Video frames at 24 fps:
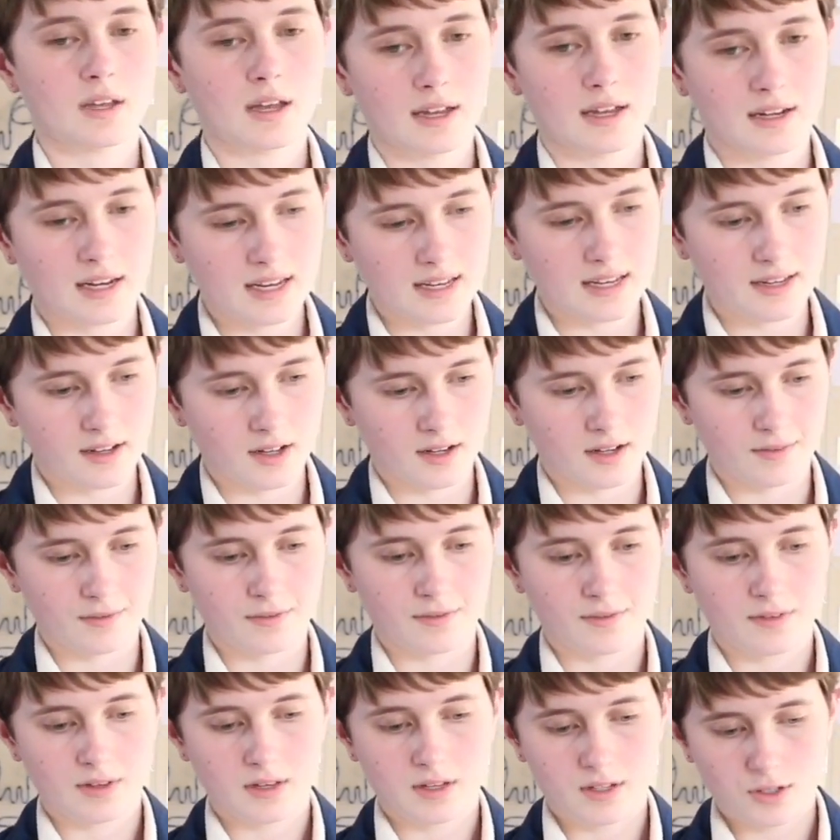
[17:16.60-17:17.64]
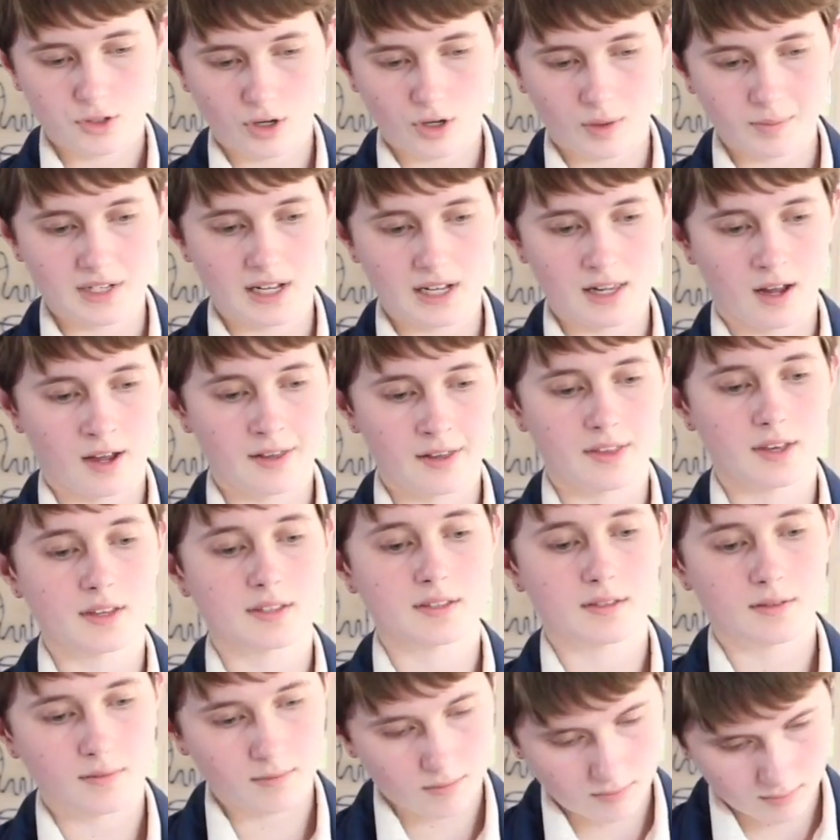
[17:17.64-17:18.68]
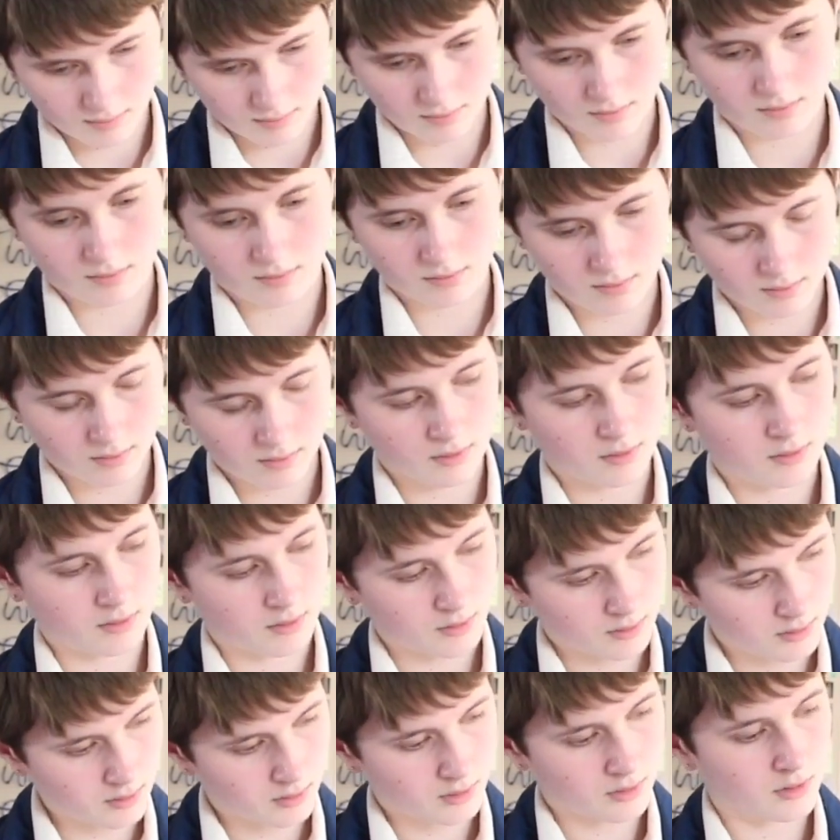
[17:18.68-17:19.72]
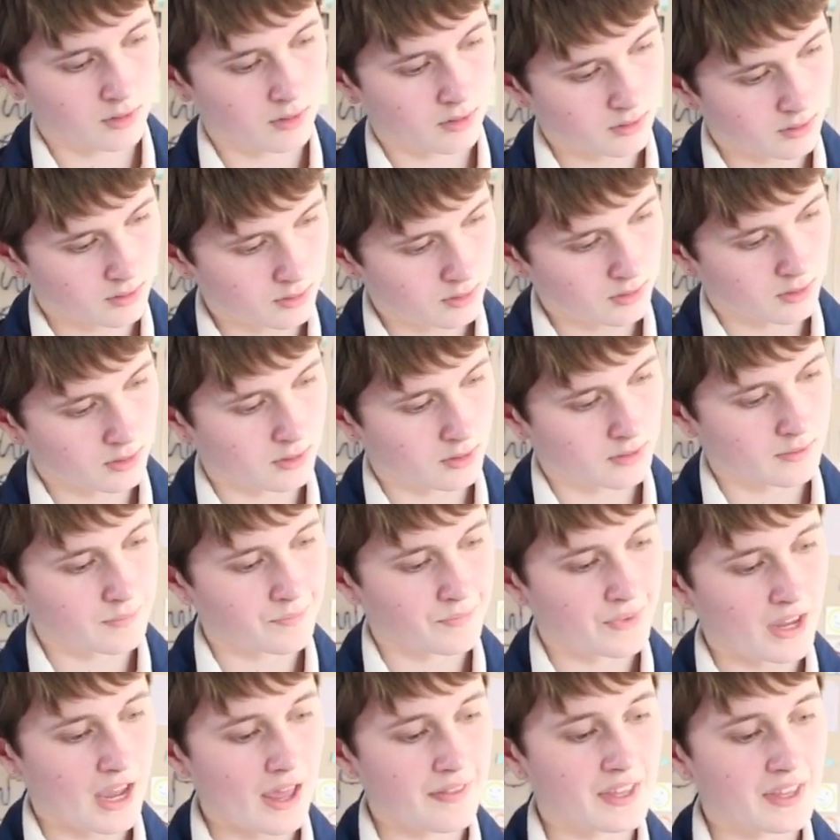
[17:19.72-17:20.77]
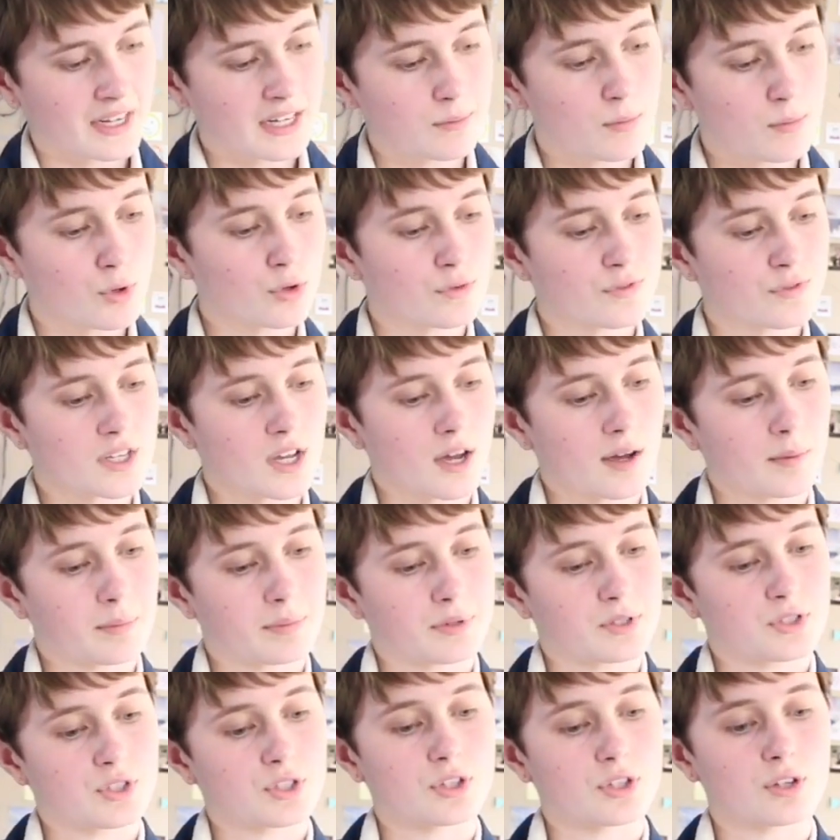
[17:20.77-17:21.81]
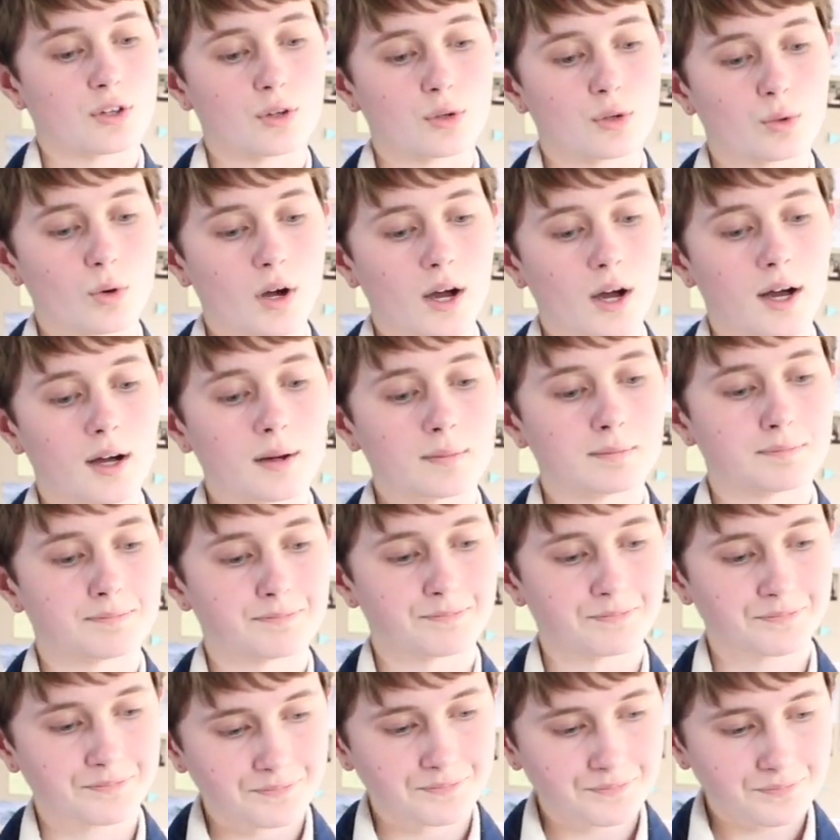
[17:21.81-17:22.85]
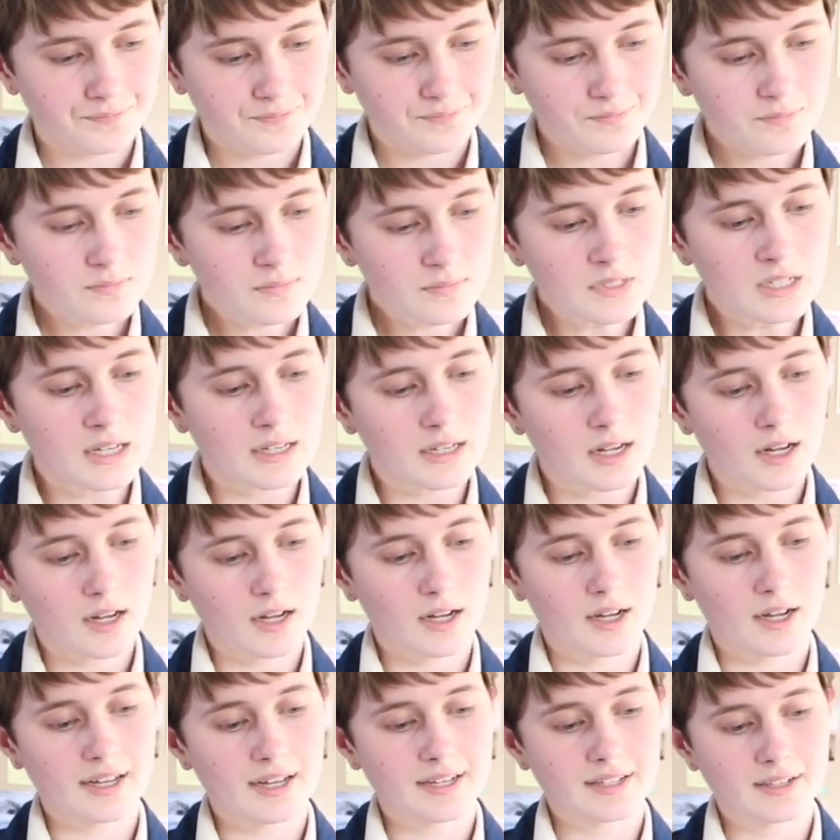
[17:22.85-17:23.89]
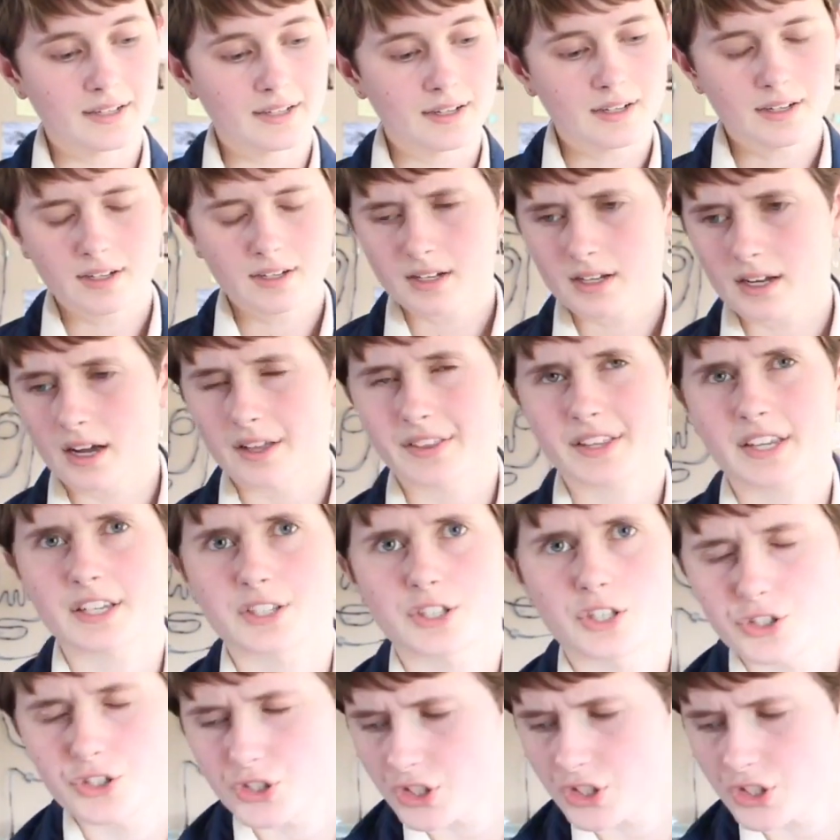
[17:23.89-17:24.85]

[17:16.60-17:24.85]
and he kind of strums it like this. Then he moves up to I think it's a